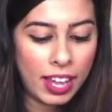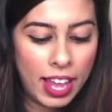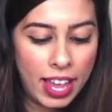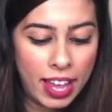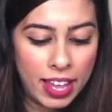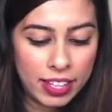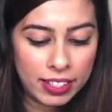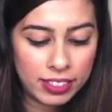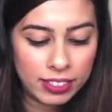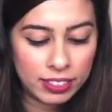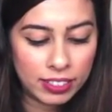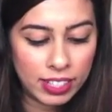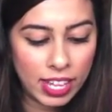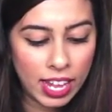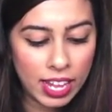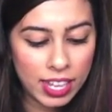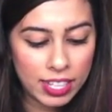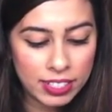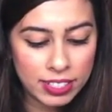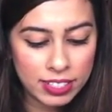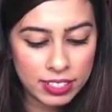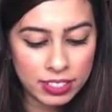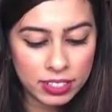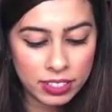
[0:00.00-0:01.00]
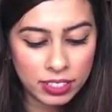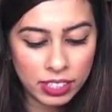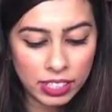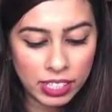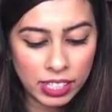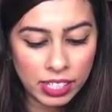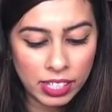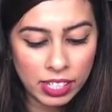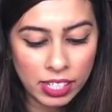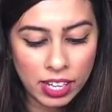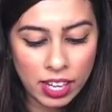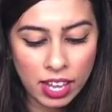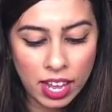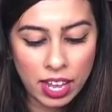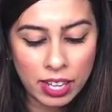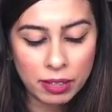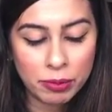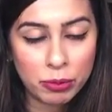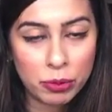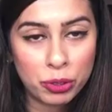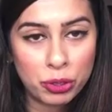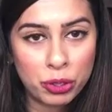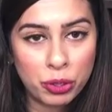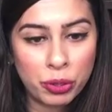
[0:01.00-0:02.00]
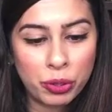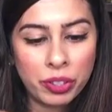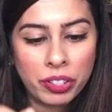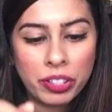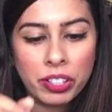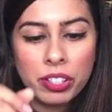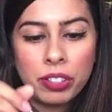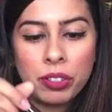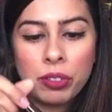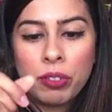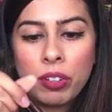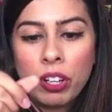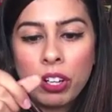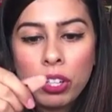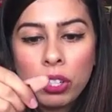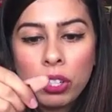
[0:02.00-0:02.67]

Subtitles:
And lastly, I'm showing you